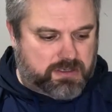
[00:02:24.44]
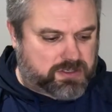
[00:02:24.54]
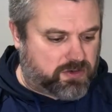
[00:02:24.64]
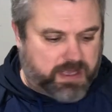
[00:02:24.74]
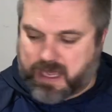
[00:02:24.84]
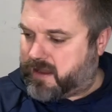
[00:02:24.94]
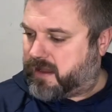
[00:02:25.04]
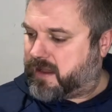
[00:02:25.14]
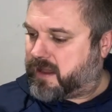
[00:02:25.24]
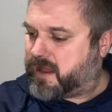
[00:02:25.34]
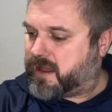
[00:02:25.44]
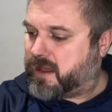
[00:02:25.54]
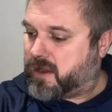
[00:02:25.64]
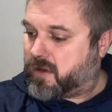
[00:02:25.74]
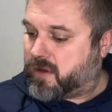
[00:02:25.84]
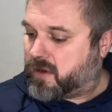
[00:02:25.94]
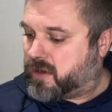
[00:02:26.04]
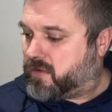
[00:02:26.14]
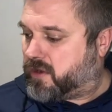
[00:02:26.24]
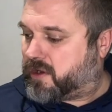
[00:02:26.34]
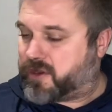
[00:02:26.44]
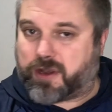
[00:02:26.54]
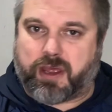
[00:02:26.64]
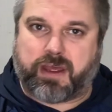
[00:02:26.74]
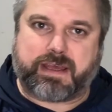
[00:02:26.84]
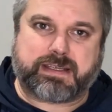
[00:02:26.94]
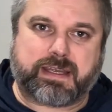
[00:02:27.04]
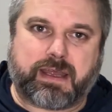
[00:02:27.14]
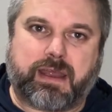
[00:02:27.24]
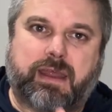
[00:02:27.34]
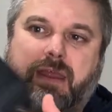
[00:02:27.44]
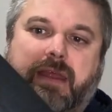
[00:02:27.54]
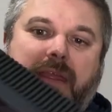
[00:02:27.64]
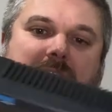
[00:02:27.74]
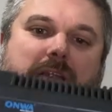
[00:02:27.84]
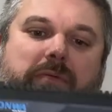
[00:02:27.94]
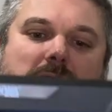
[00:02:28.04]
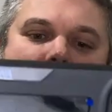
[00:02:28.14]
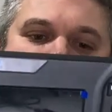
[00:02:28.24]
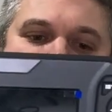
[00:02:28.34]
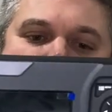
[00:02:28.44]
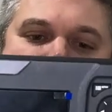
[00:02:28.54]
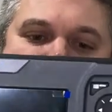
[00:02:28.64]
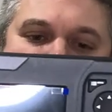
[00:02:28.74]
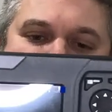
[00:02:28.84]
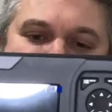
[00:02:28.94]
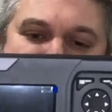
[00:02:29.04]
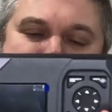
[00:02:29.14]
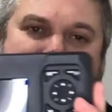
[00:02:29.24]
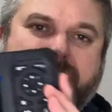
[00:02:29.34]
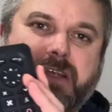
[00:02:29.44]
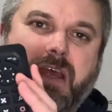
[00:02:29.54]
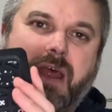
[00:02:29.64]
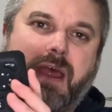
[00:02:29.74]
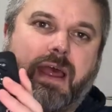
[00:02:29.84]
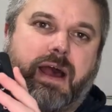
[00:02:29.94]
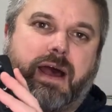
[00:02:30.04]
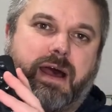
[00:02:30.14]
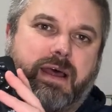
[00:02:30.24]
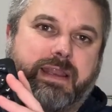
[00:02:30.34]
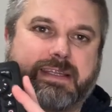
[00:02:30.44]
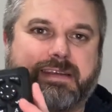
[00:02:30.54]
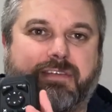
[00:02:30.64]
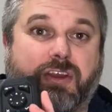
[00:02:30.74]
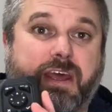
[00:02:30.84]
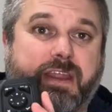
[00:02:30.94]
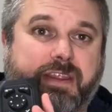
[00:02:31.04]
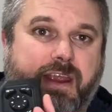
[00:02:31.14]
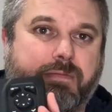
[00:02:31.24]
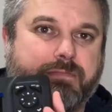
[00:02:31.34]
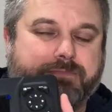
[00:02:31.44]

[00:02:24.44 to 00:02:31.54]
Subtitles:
So yeah, what I'll do now is get it up and wired on the test bench, and let's have a look at it there.